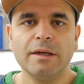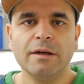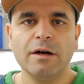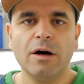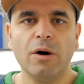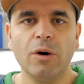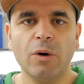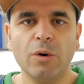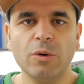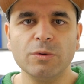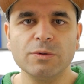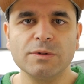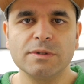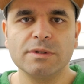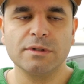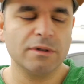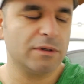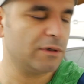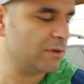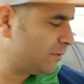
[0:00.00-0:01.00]

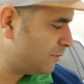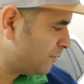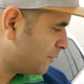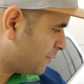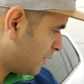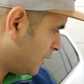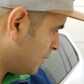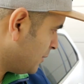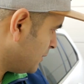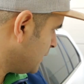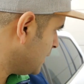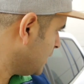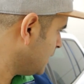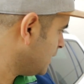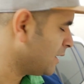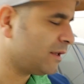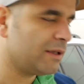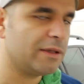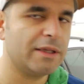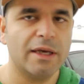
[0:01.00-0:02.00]
hose from
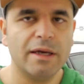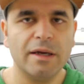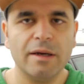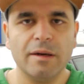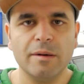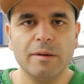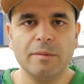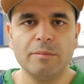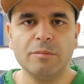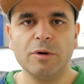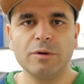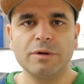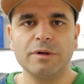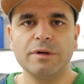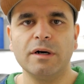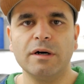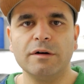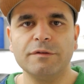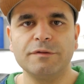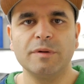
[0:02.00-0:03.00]
the
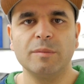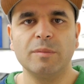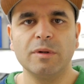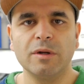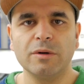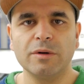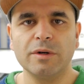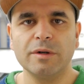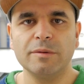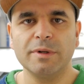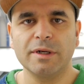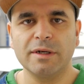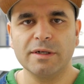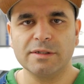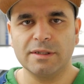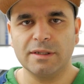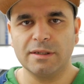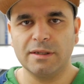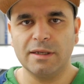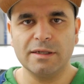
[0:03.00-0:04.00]
motor of the blower,
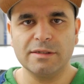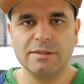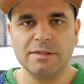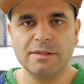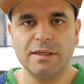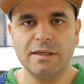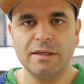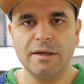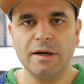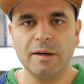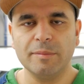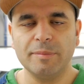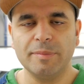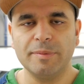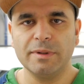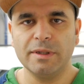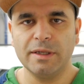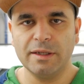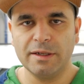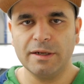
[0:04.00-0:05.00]
because it gets
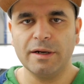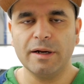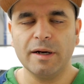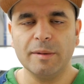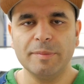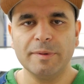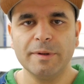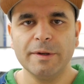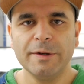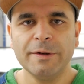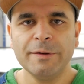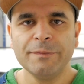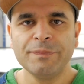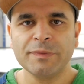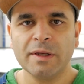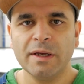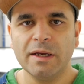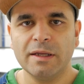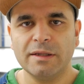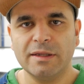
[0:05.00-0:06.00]
heated up,
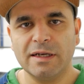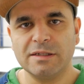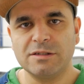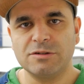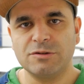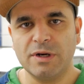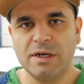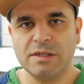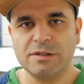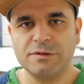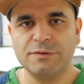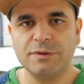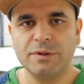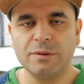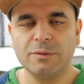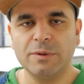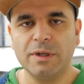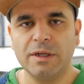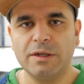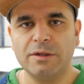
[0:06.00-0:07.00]
and that's
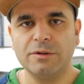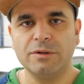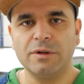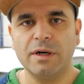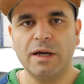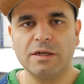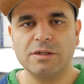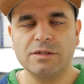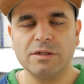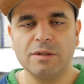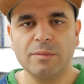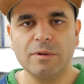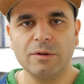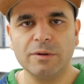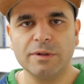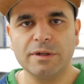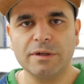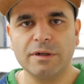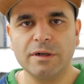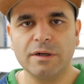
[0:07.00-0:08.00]
transferred when you're actually
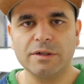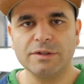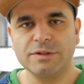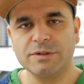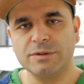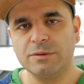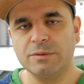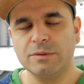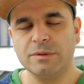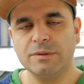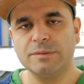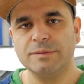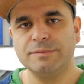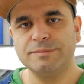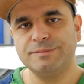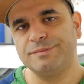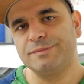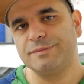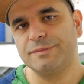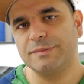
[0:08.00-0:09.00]
blowing the car. So
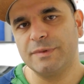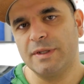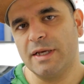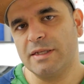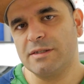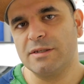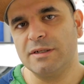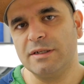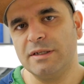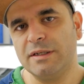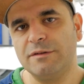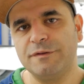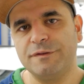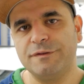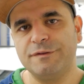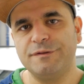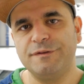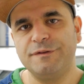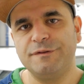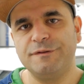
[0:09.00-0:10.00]
that's a neat
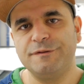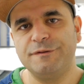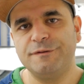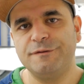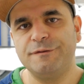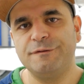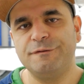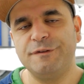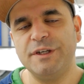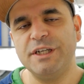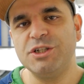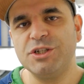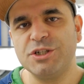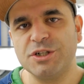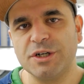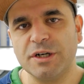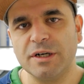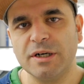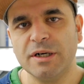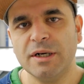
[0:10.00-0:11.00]

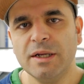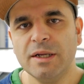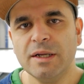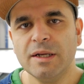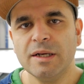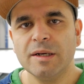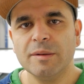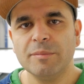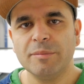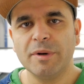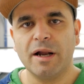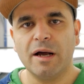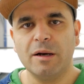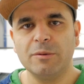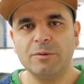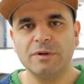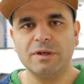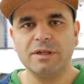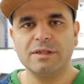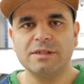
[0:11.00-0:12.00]
feature, but I
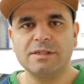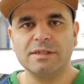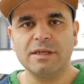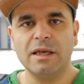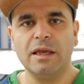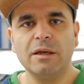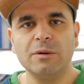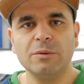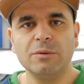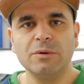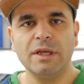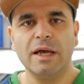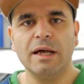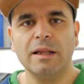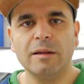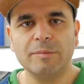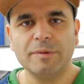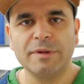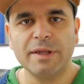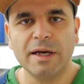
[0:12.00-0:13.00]
wouldn't say it would
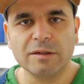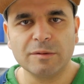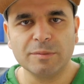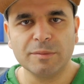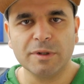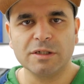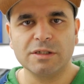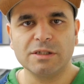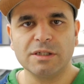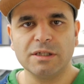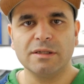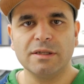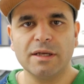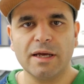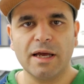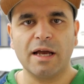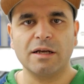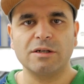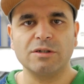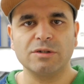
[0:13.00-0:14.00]
help that much in the
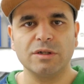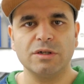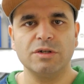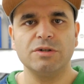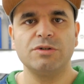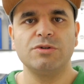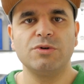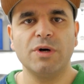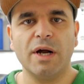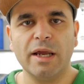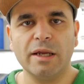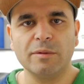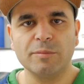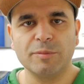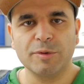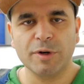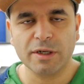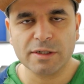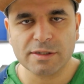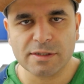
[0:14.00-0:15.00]
actual drying
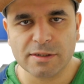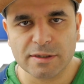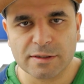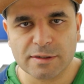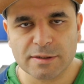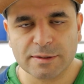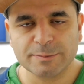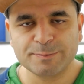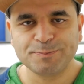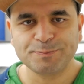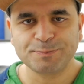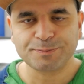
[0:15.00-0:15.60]
process.